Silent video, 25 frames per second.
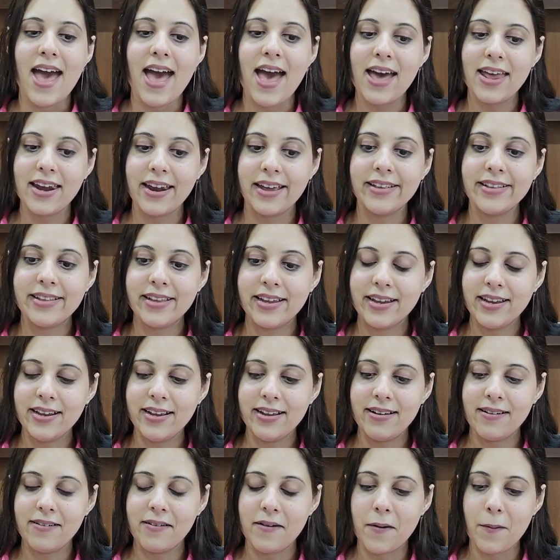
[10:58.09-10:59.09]
And I
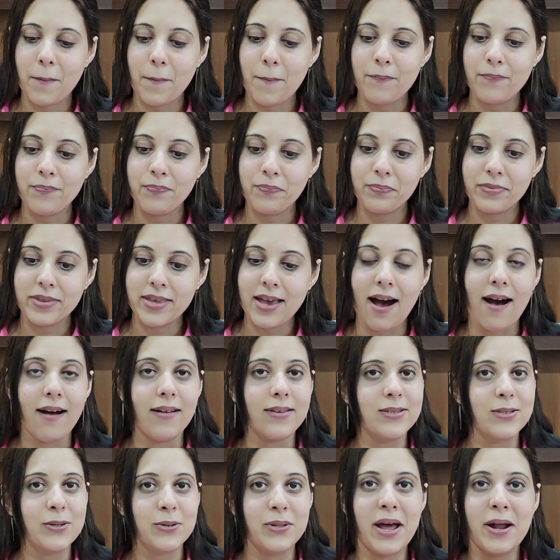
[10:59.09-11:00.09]
think,
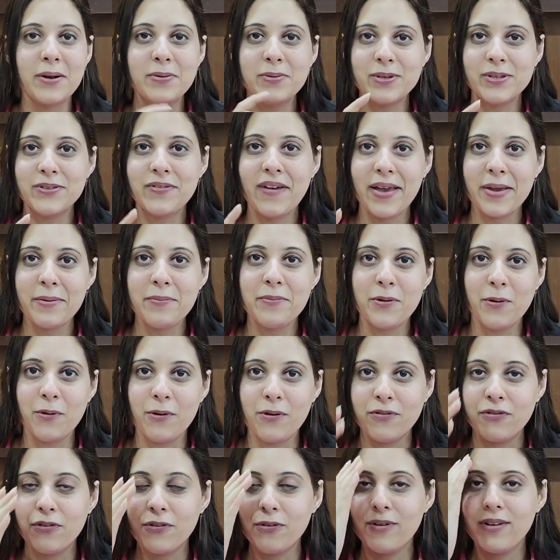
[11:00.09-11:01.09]
so that was very
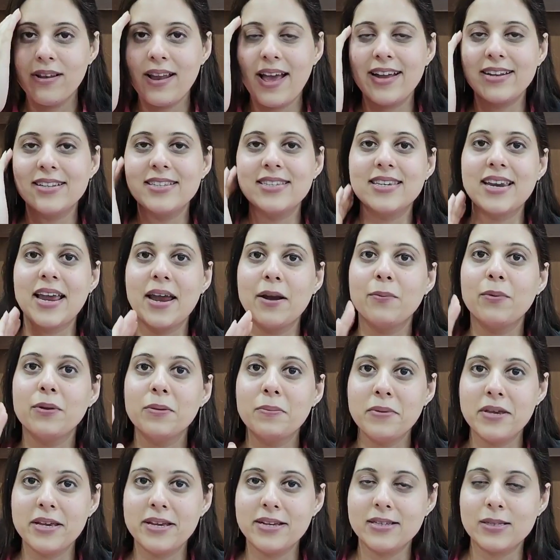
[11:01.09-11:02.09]
beautiful and stayed
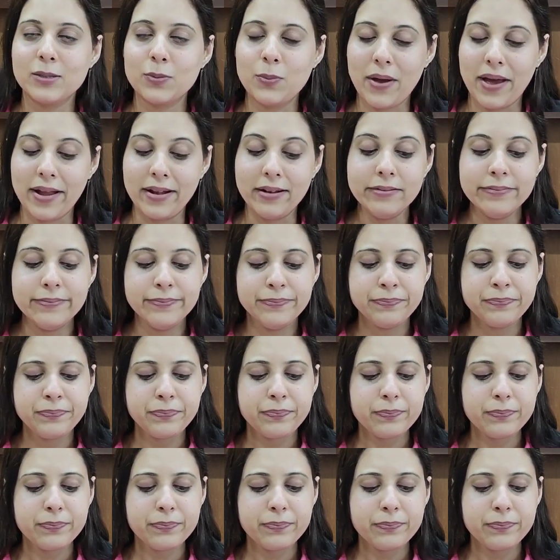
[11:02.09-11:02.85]
with me as well.